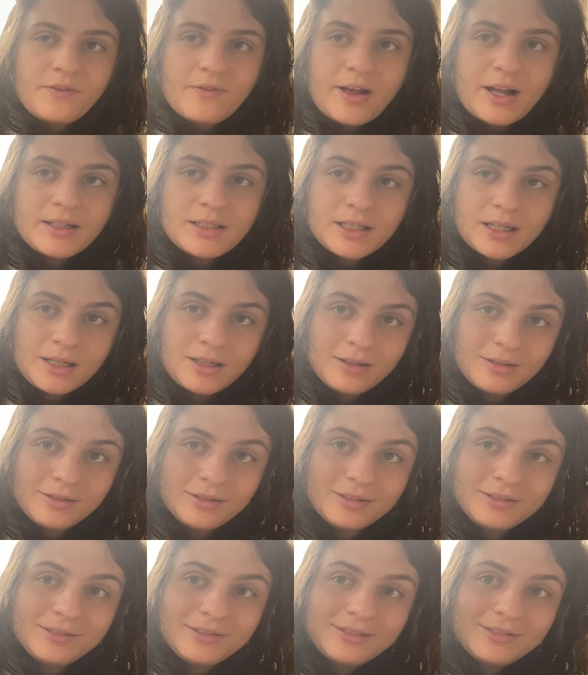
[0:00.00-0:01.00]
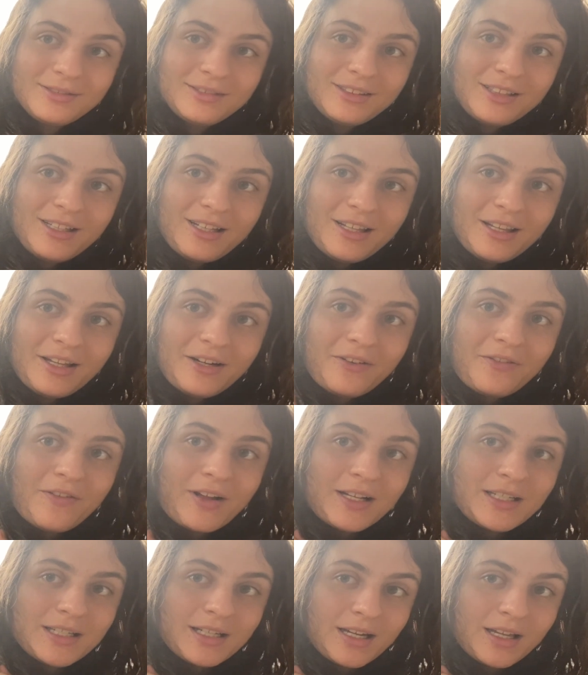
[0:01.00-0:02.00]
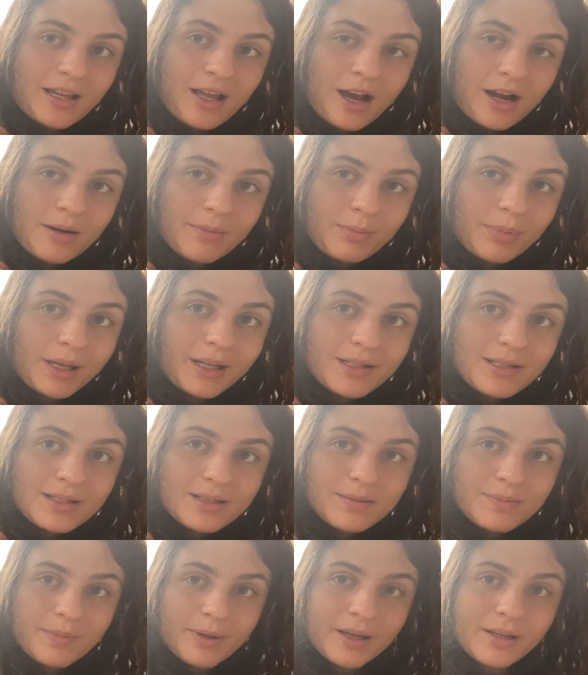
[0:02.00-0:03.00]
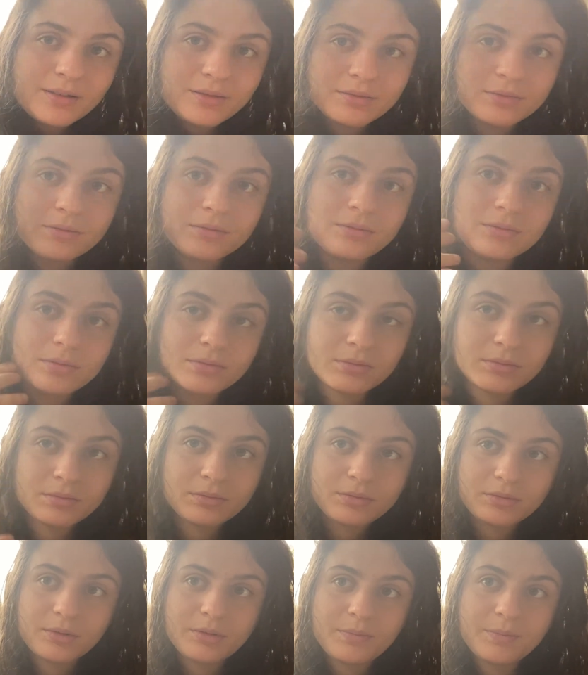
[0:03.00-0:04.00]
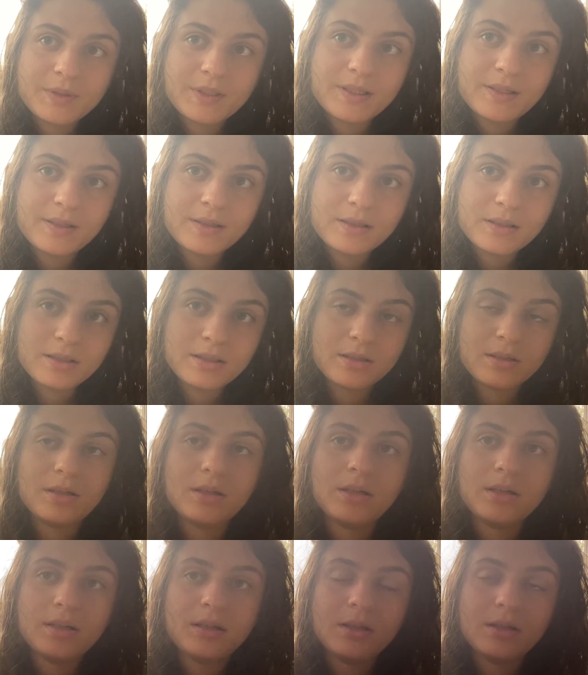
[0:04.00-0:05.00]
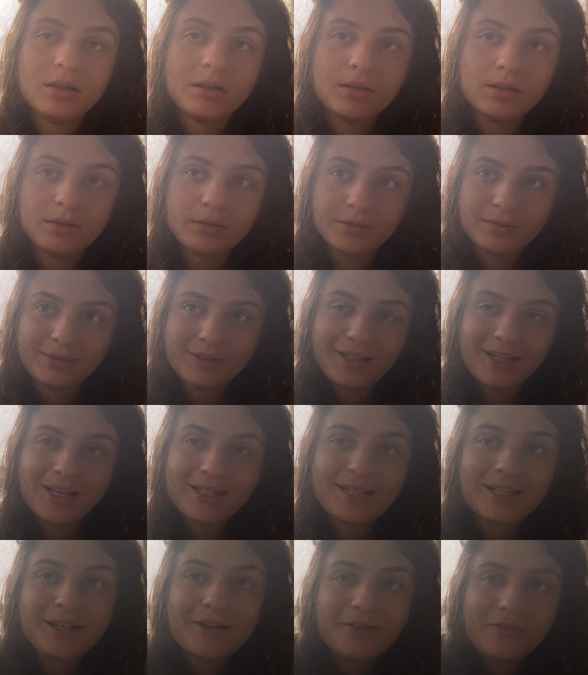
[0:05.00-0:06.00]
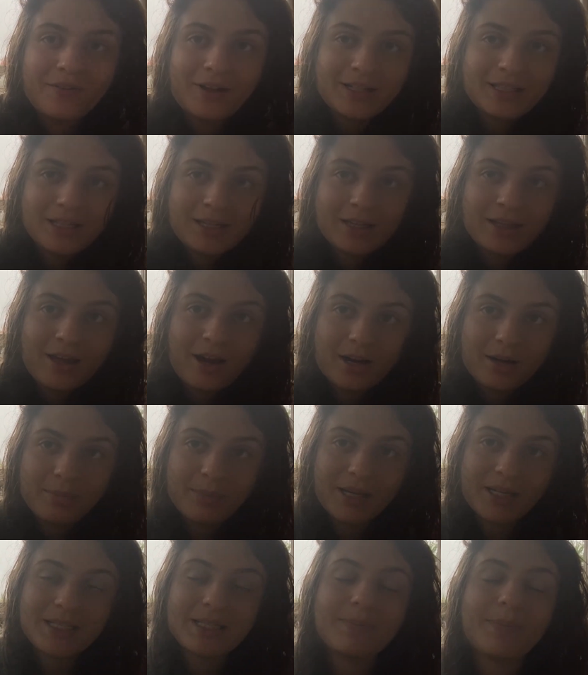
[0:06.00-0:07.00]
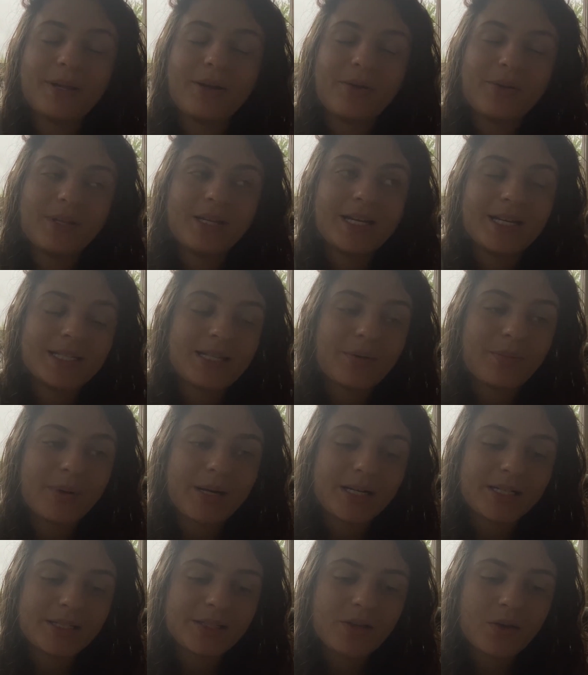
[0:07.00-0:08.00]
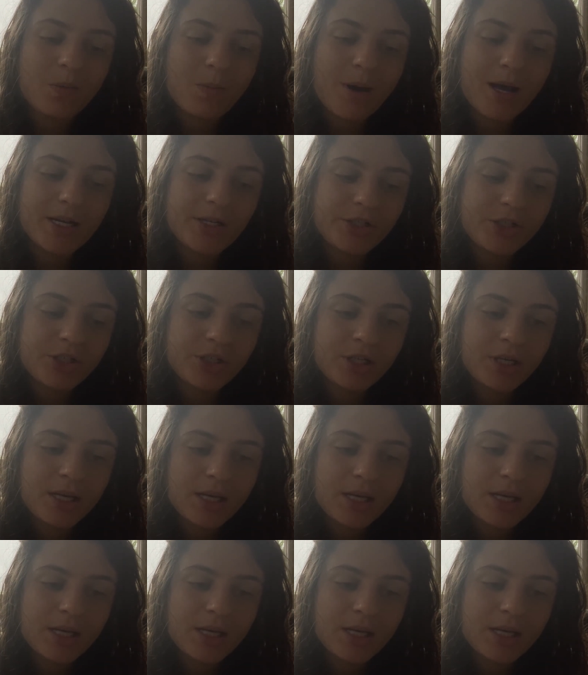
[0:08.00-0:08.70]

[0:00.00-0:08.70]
felted in the armpits, but oops. It's a little felted in the armpits, but only because I wear it so much.